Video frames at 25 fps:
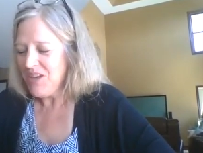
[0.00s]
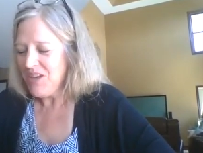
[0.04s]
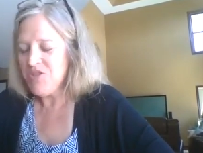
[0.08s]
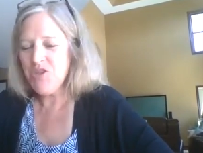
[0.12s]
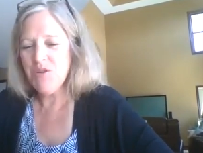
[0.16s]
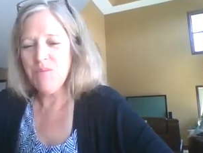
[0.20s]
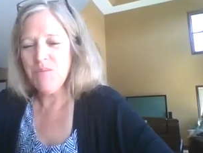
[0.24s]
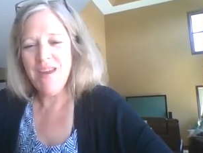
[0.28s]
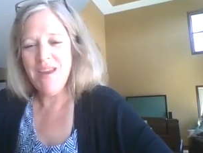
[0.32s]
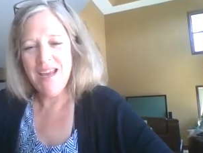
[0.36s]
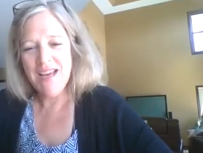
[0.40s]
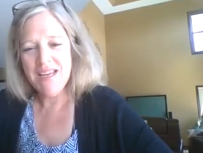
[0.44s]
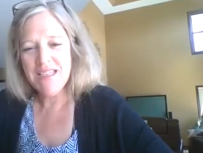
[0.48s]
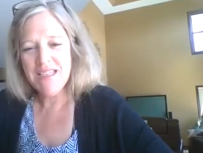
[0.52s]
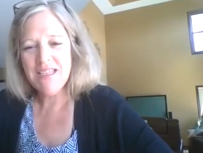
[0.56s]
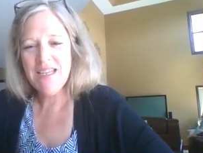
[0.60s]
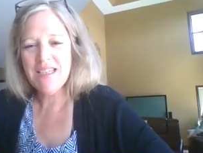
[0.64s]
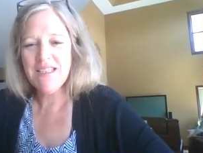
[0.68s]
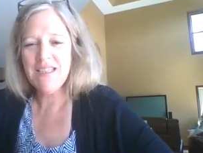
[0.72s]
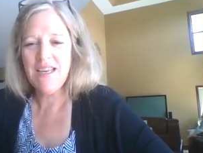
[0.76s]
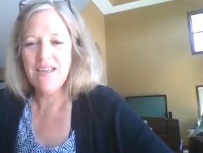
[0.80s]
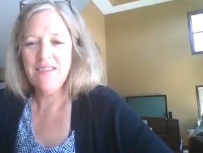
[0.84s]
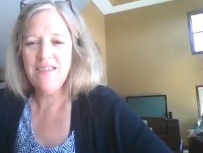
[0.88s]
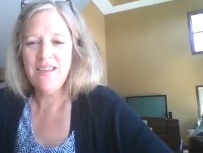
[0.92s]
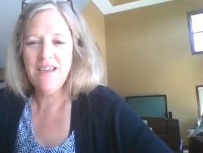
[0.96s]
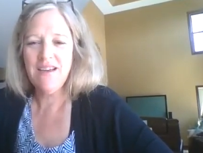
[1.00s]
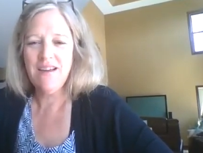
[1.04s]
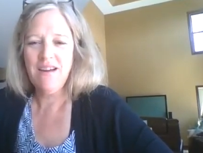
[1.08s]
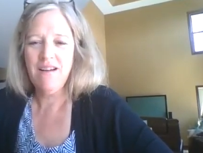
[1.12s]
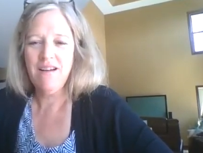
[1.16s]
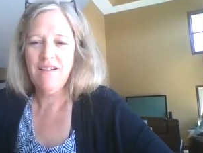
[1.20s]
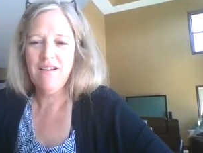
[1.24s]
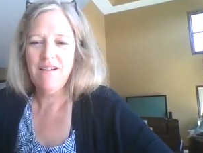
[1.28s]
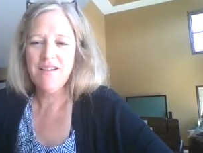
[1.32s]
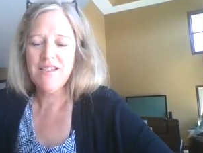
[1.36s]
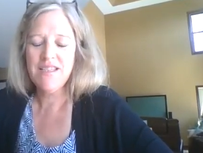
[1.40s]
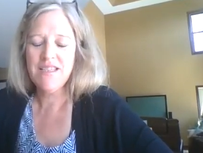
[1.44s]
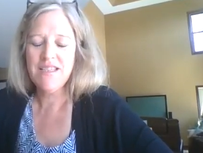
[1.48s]
Gymnastics, I think
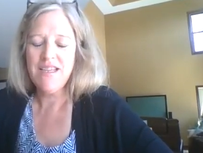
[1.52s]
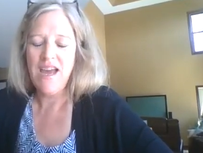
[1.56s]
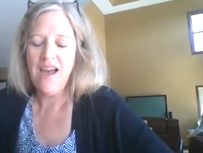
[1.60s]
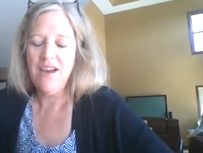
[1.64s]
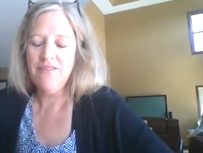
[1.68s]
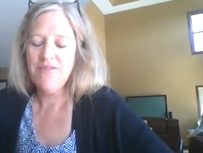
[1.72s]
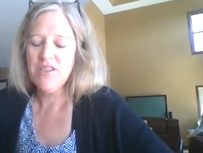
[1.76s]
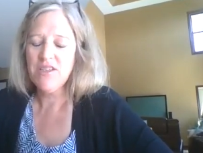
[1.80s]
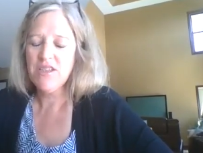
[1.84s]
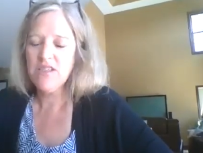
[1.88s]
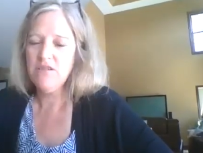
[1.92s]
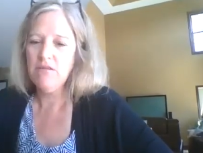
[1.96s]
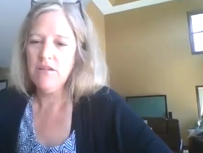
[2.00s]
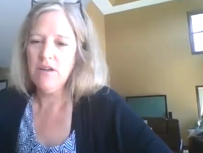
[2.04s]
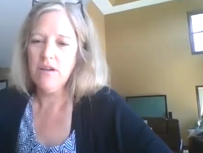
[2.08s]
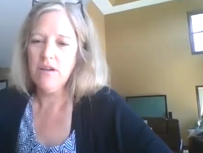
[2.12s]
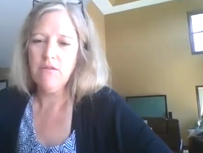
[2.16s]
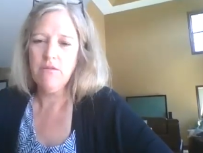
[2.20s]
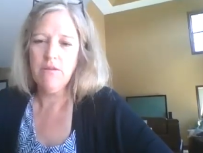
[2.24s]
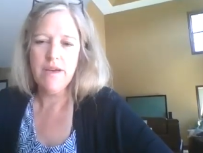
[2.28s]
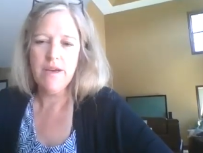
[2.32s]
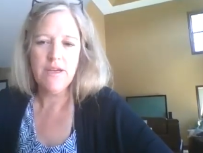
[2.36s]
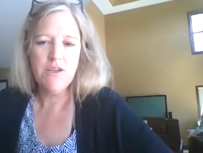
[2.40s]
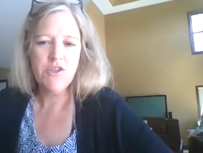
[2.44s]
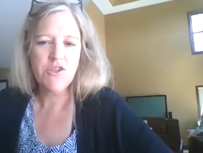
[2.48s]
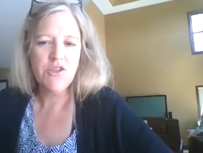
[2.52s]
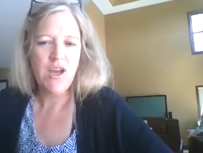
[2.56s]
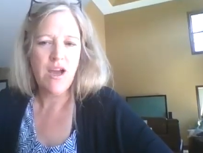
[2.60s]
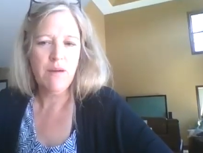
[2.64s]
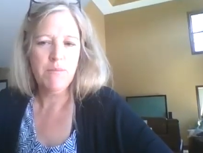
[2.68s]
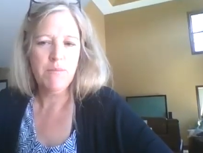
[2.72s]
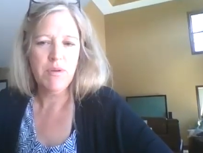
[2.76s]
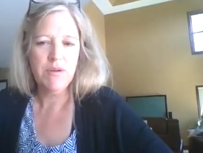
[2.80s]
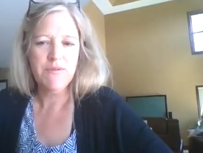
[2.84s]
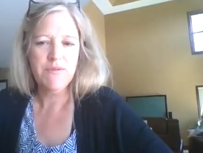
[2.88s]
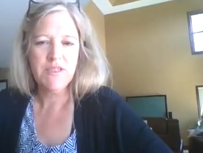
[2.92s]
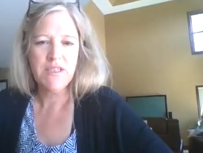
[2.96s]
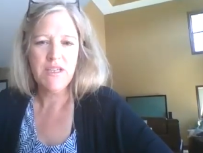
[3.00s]
our staff is doing a great
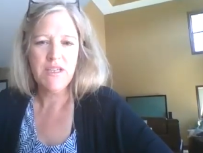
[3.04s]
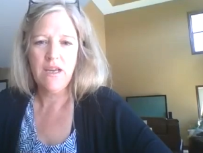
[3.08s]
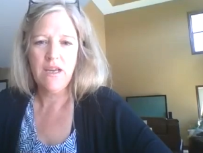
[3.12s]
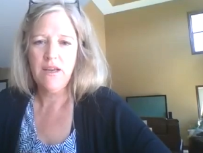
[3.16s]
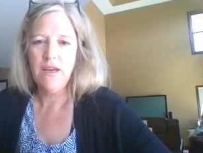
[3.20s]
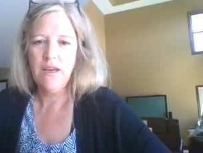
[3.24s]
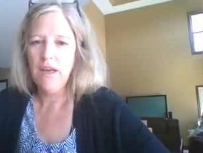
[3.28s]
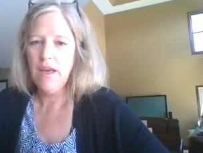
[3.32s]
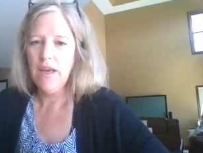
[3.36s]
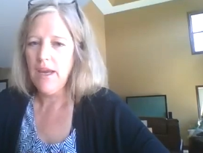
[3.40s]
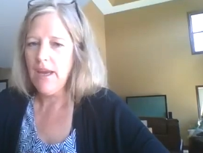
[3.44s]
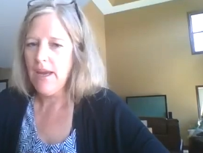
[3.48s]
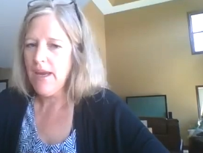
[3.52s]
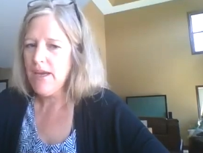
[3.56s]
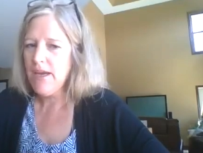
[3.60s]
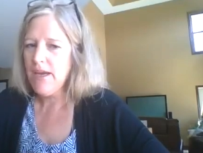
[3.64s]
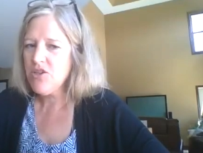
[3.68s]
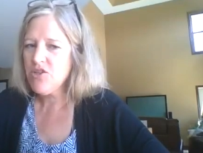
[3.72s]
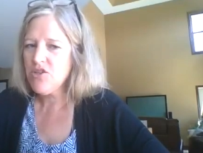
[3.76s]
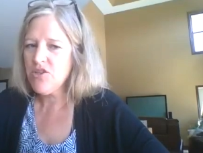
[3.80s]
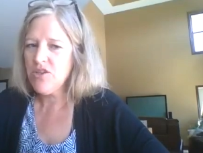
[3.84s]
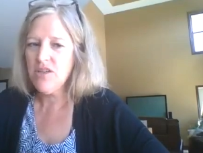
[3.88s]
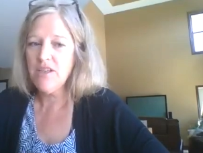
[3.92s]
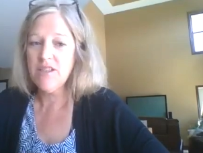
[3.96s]
job of staying engaged.